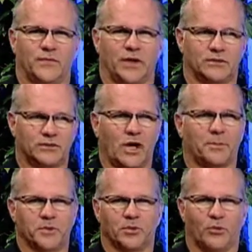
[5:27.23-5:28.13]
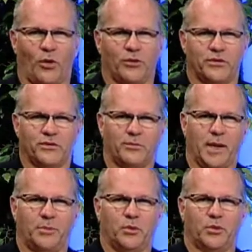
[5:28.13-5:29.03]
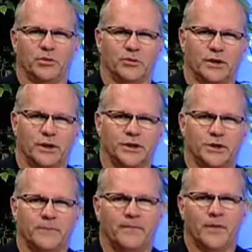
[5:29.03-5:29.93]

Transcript: and stop the growth of the Maplewood religion.